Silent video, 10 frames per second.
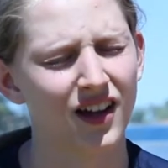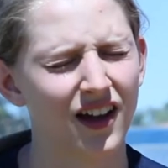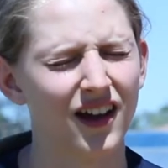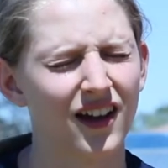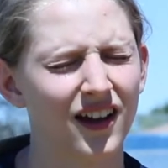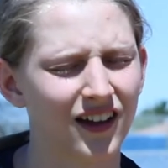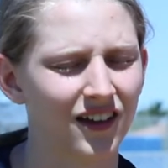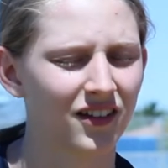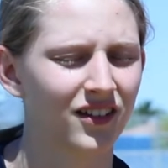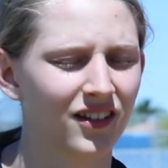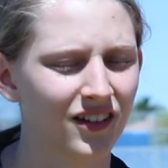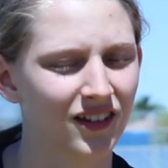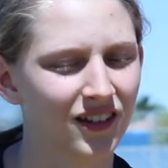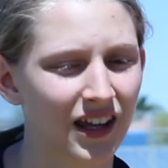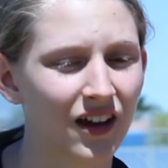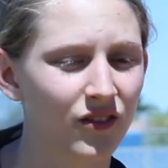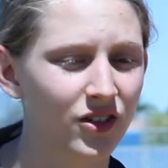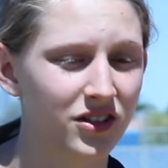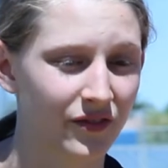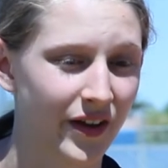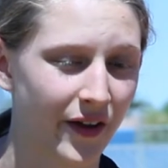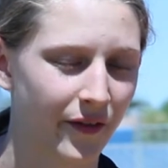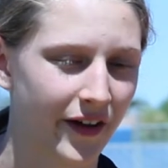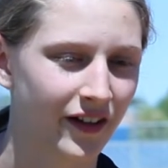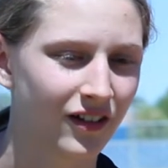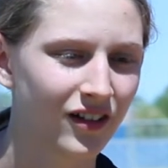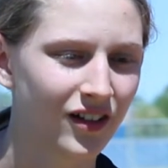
I can't lose it very well.